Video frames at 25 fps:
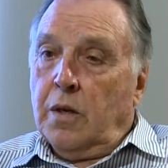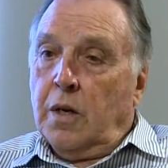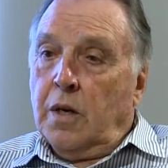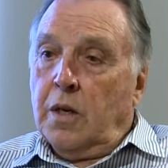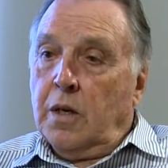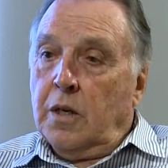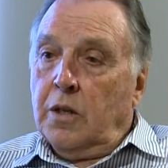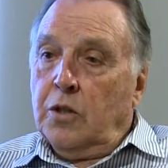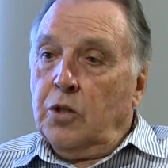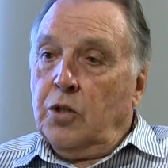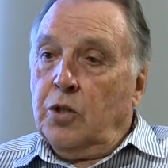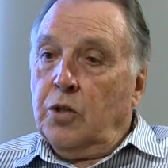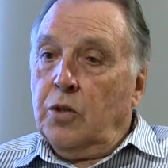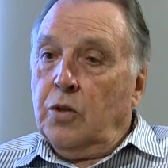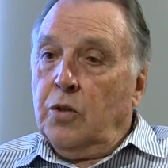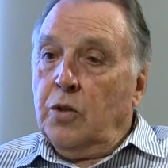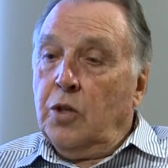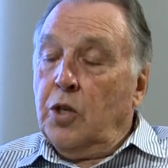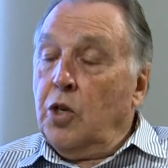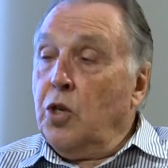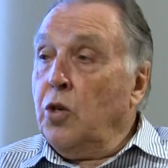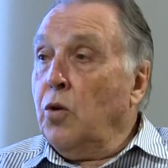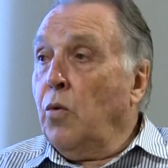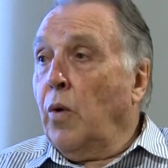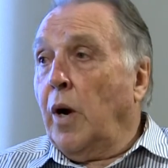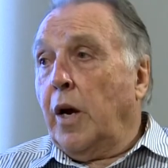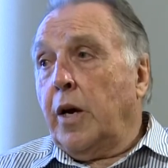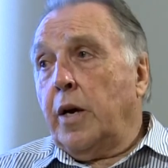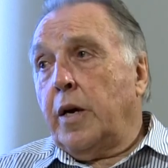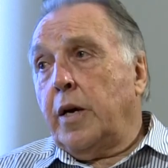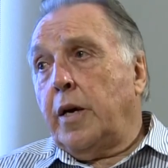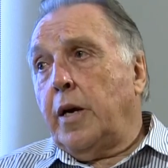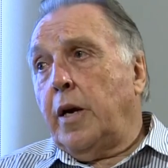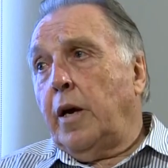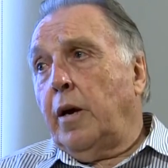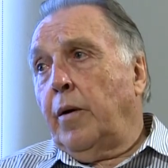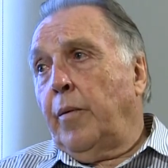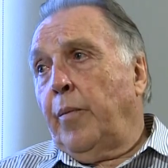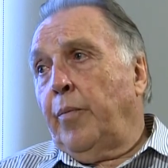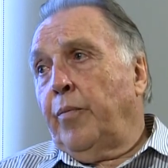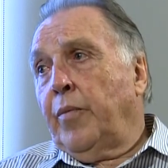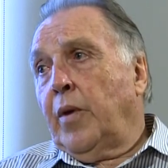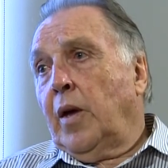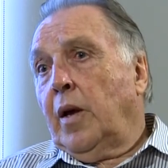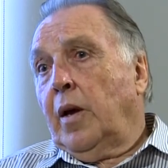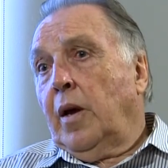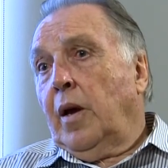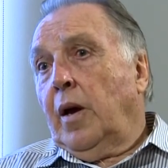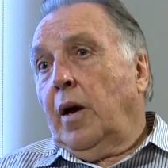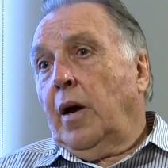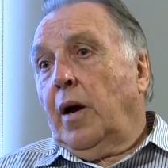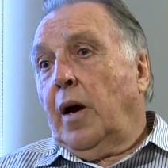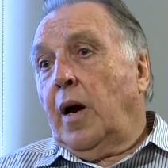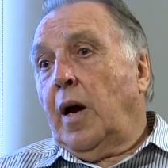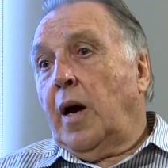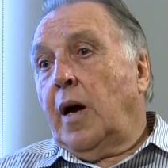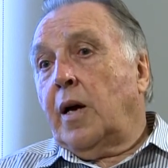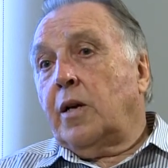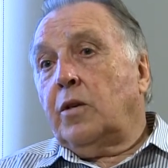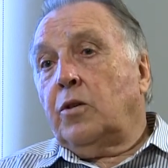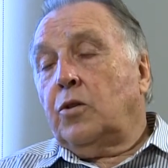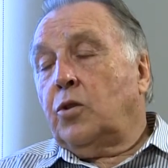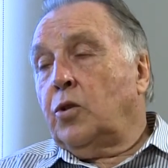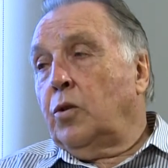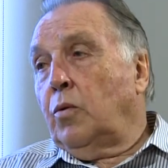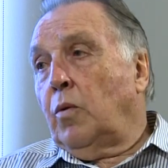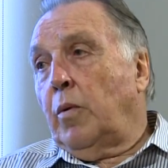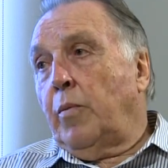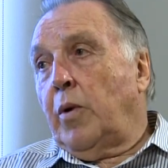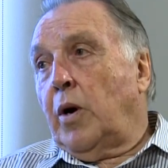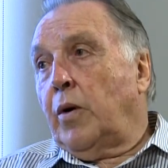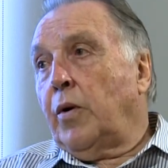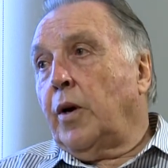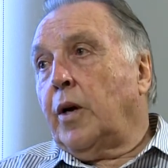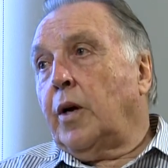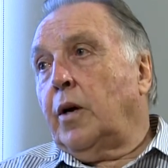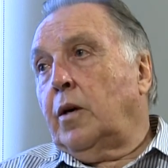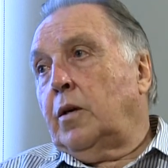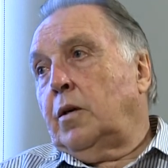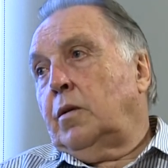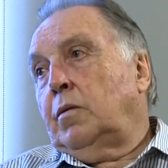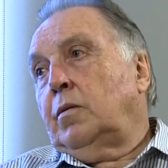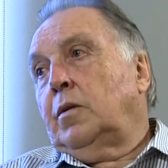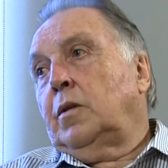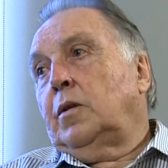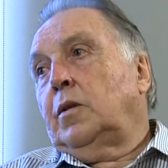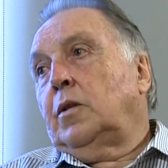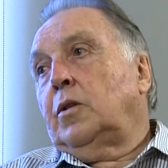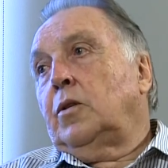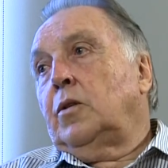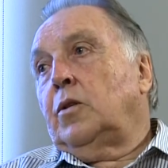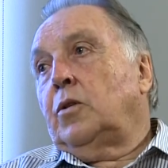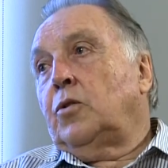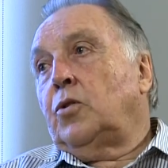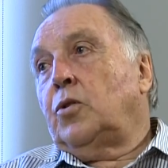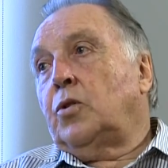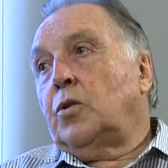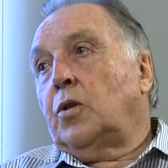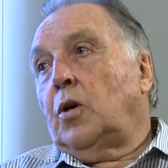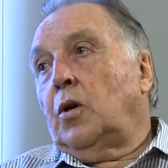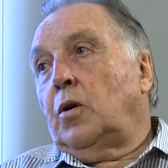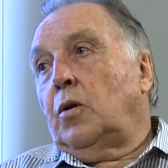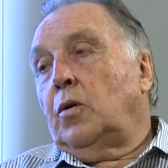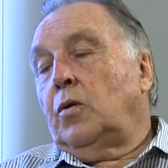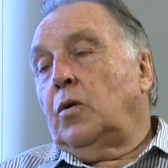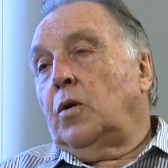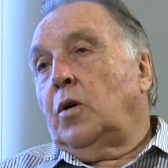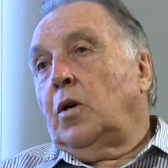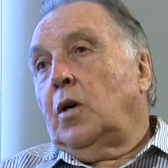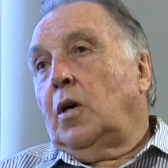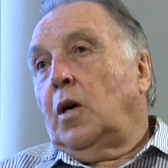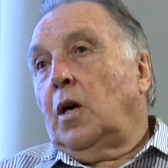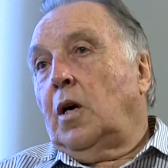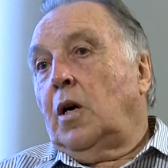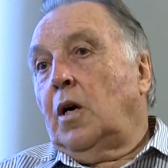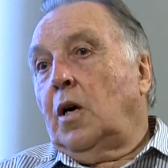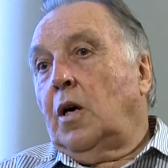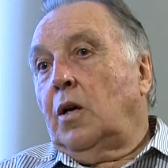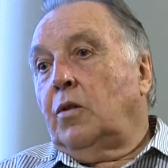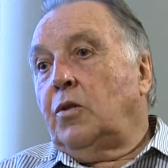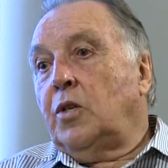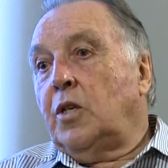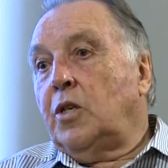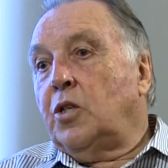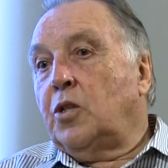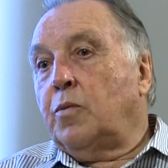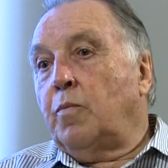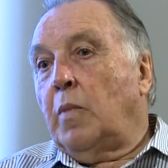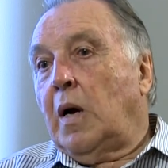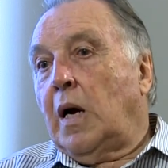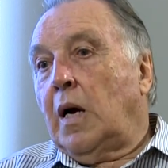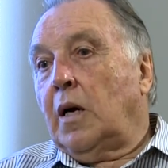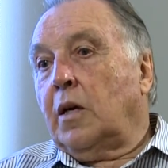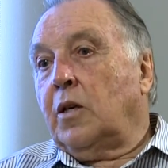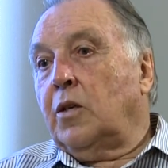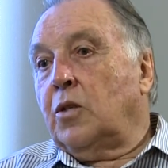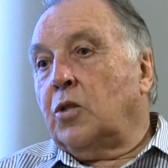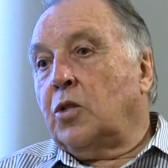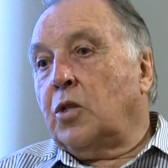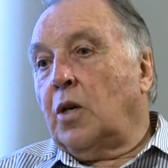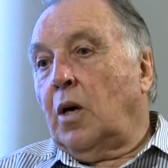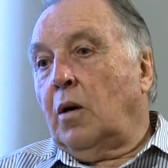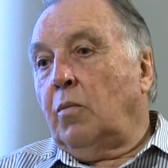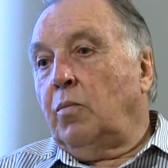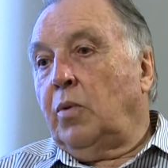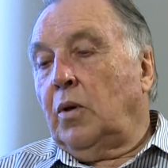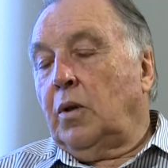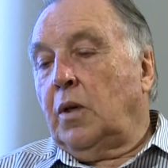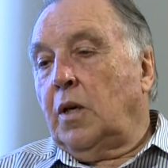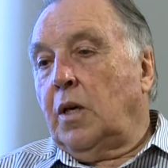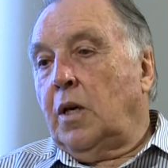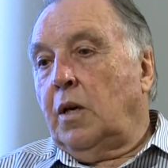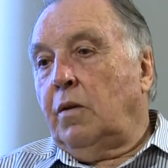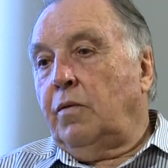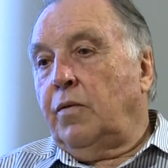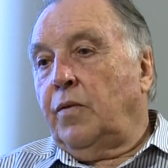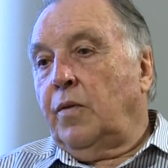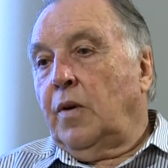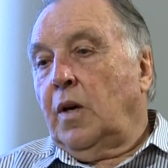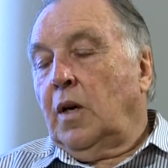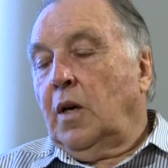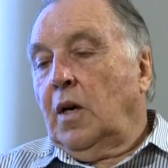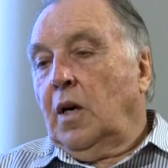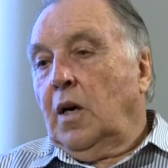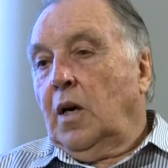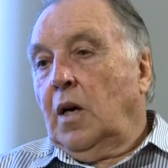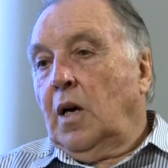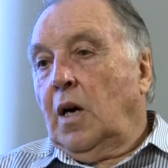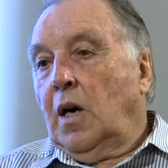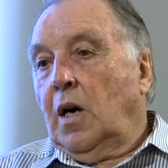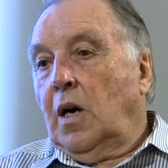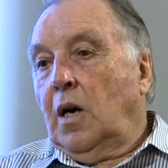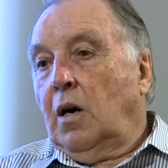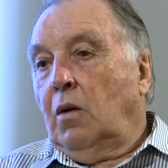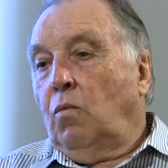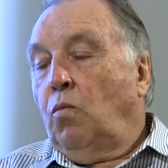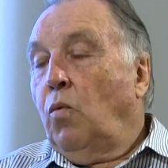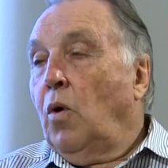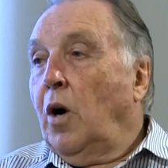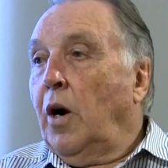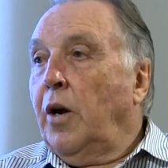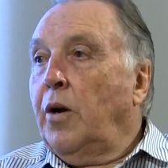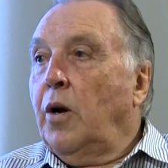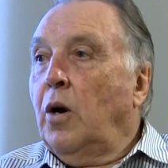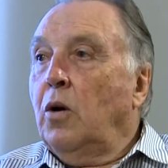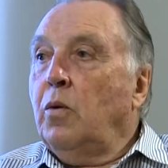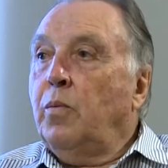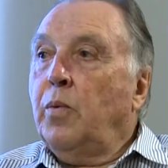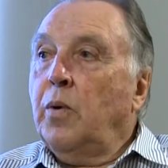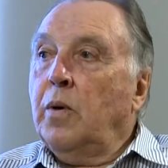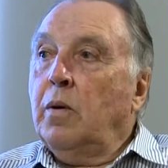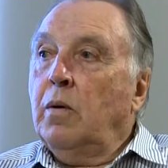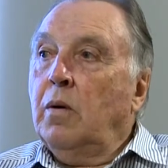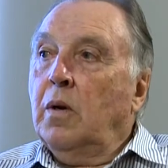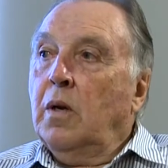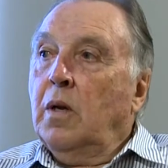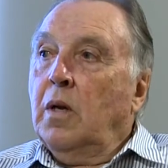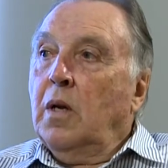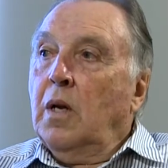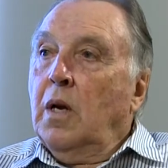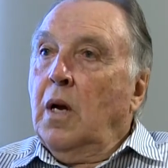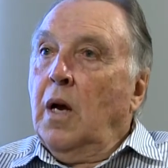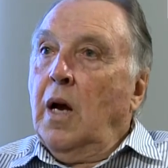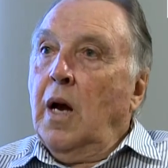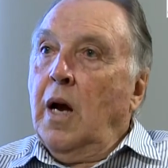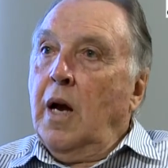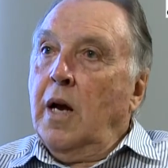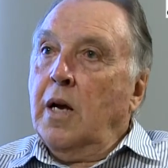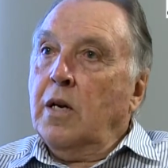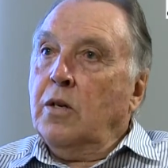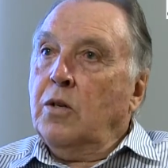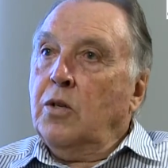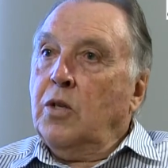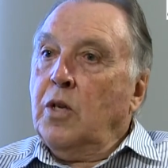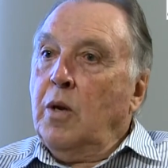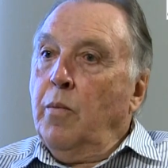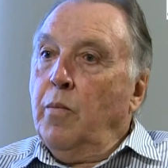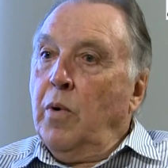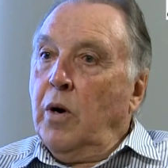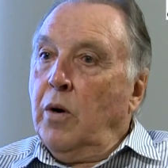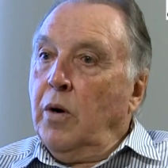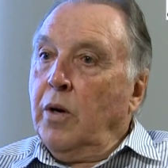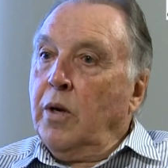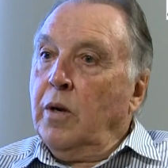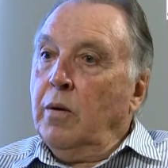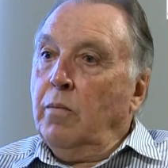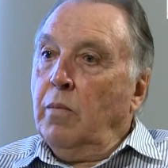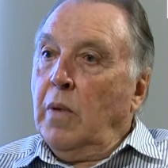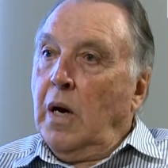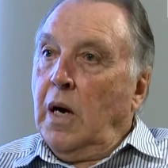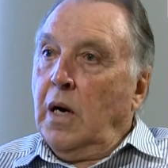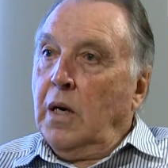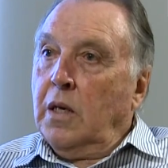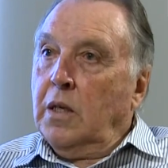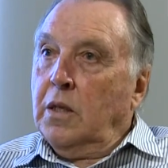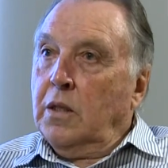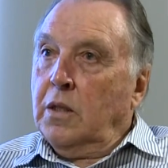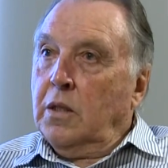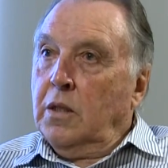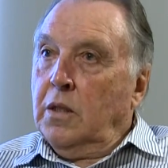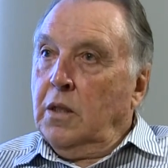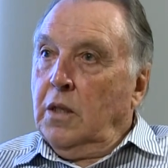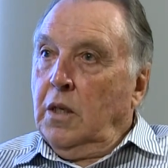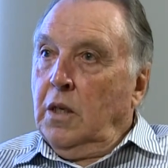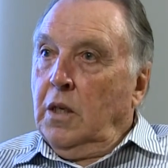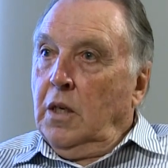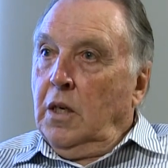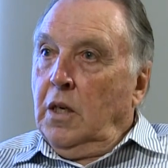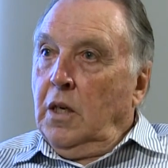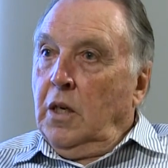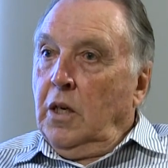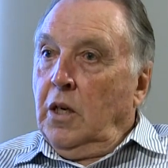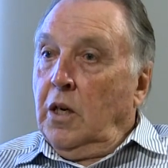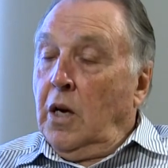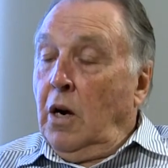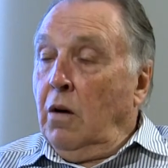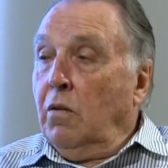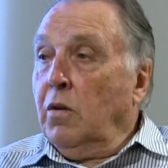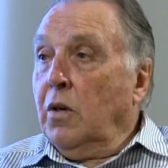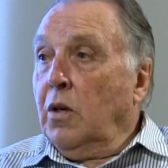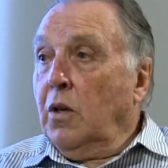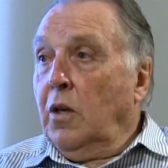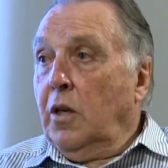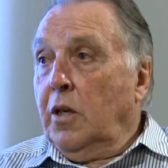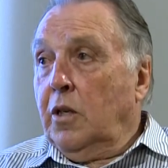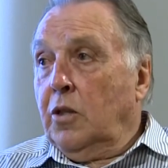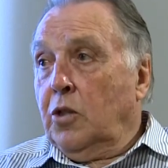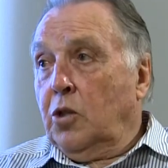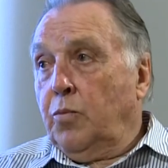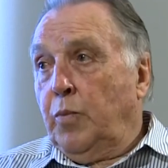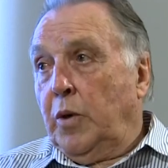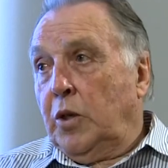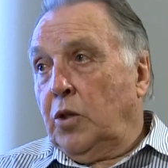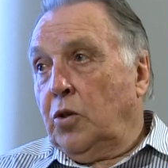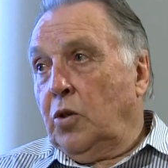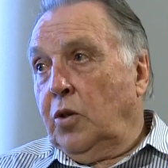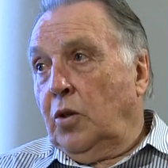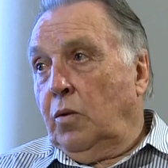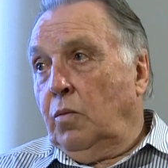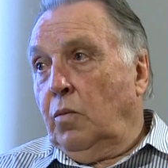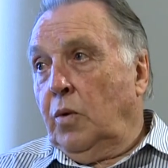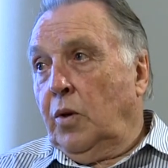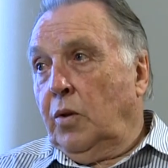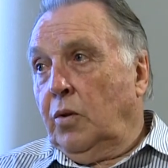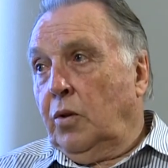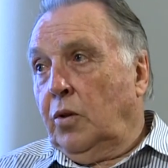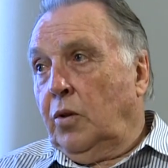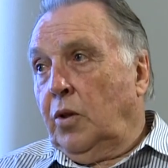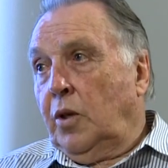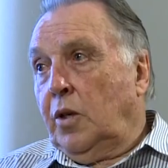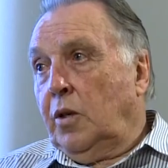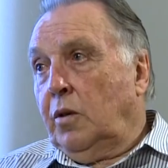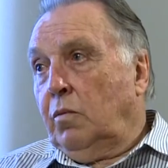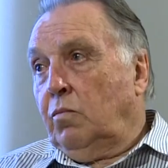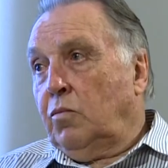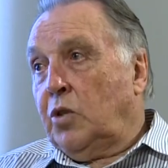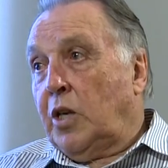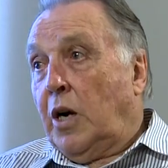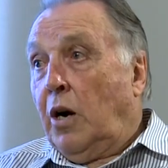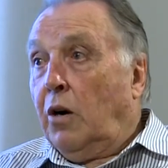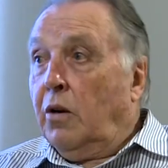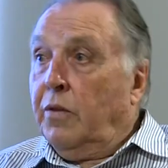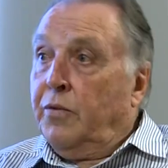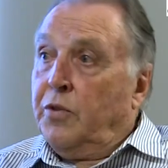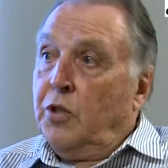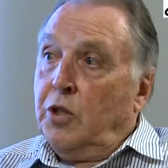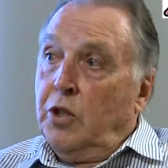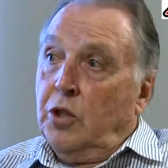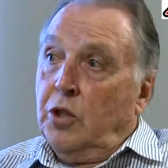to the UAE, and to America. So these markets, I believe, are wide open, and the American market currently, especially with the tariff